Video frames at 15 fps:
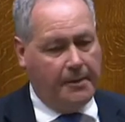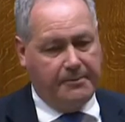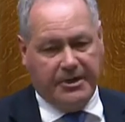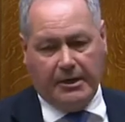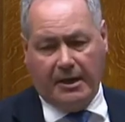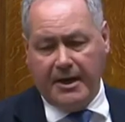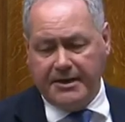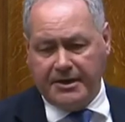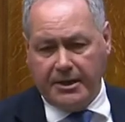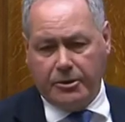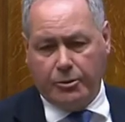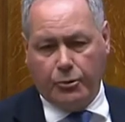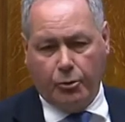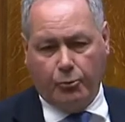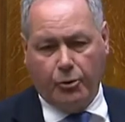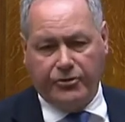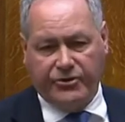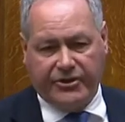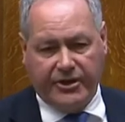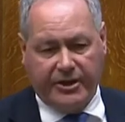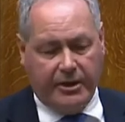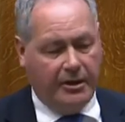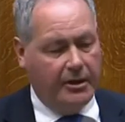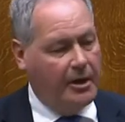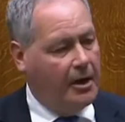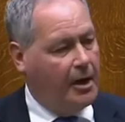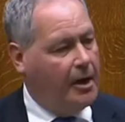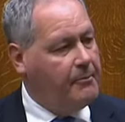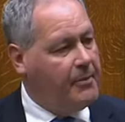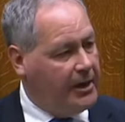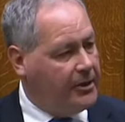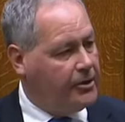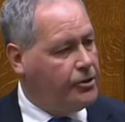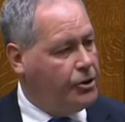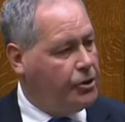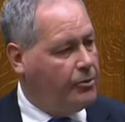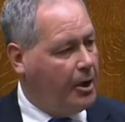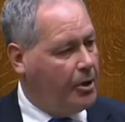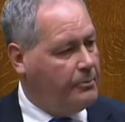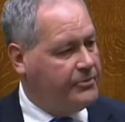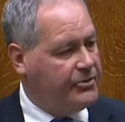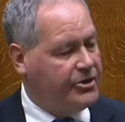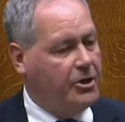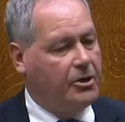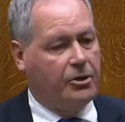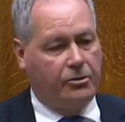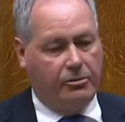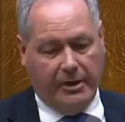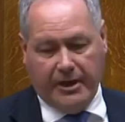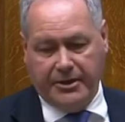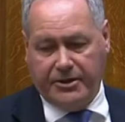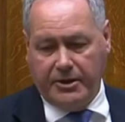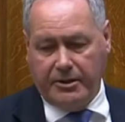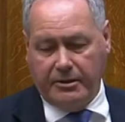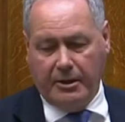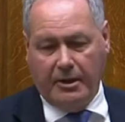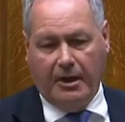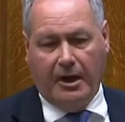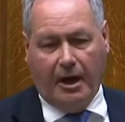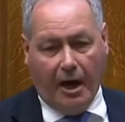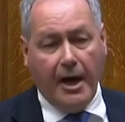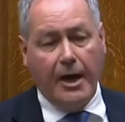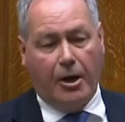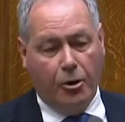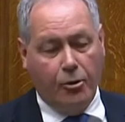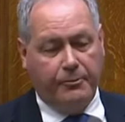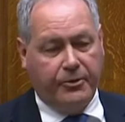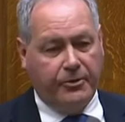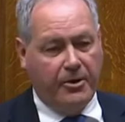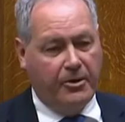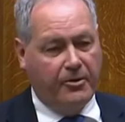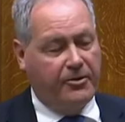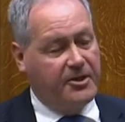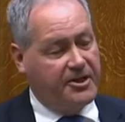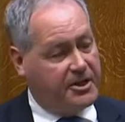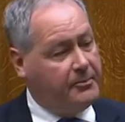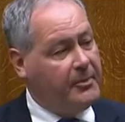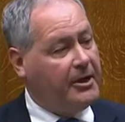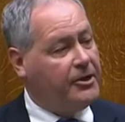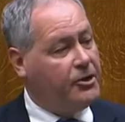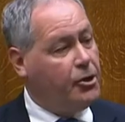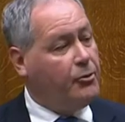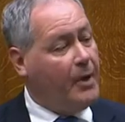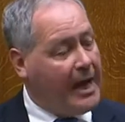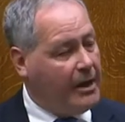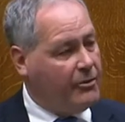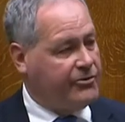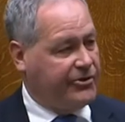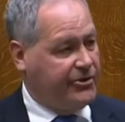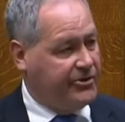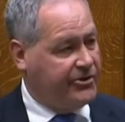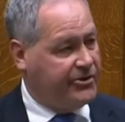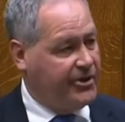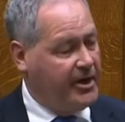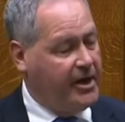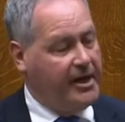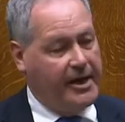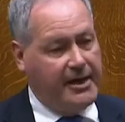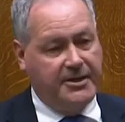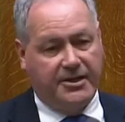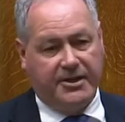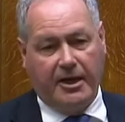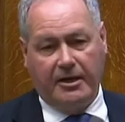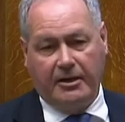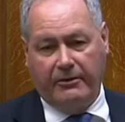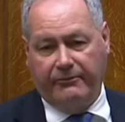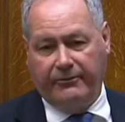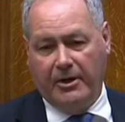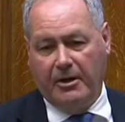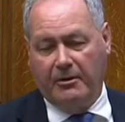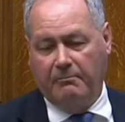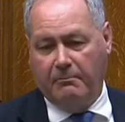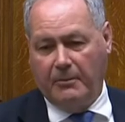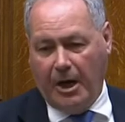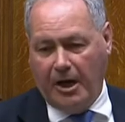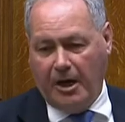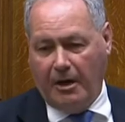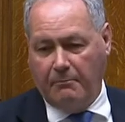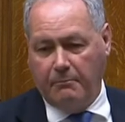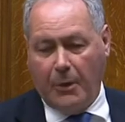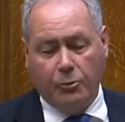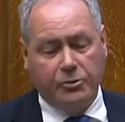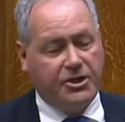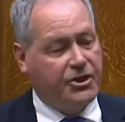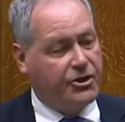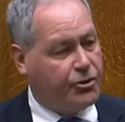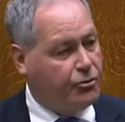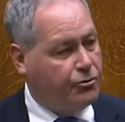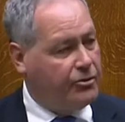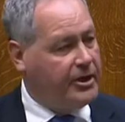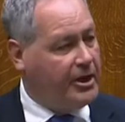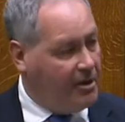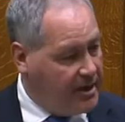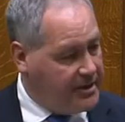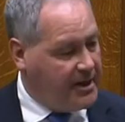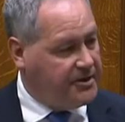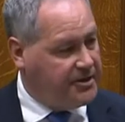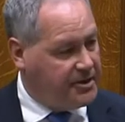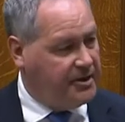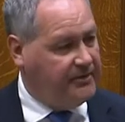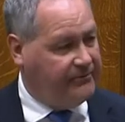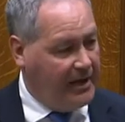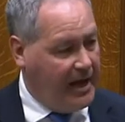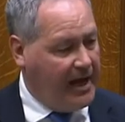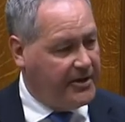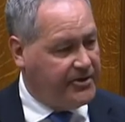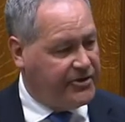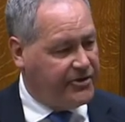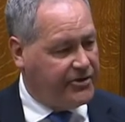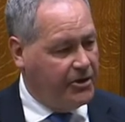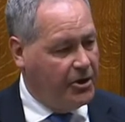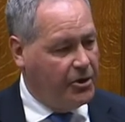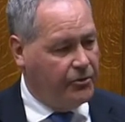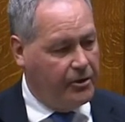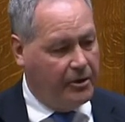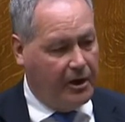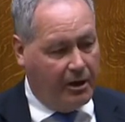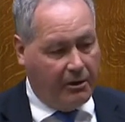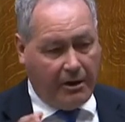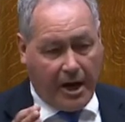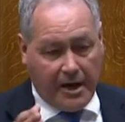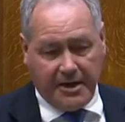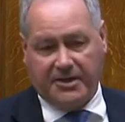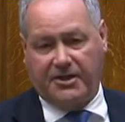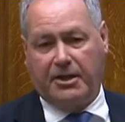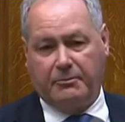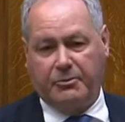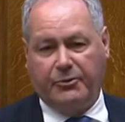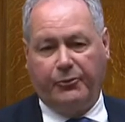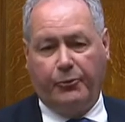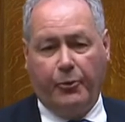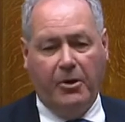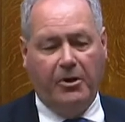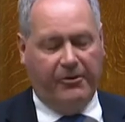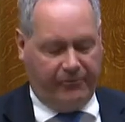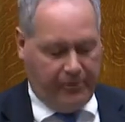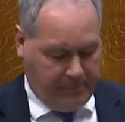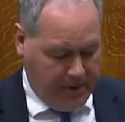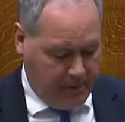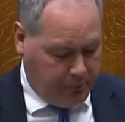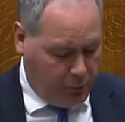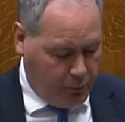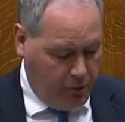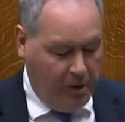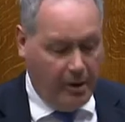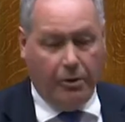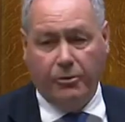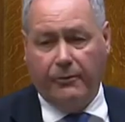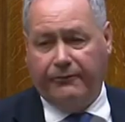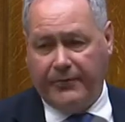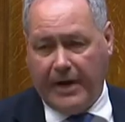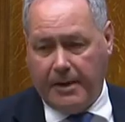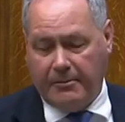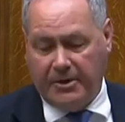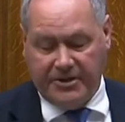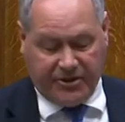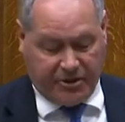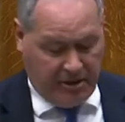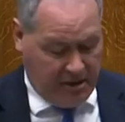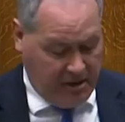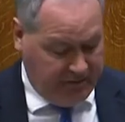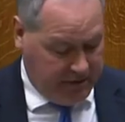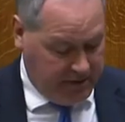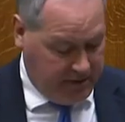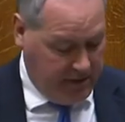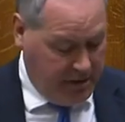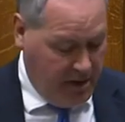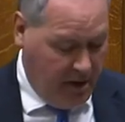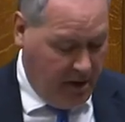I'm delighted that we'll see 1 million new homes created. I hope that it's 1 million new houses instead of multi-storey high-density flats that are unacceptable for people who have families to live in.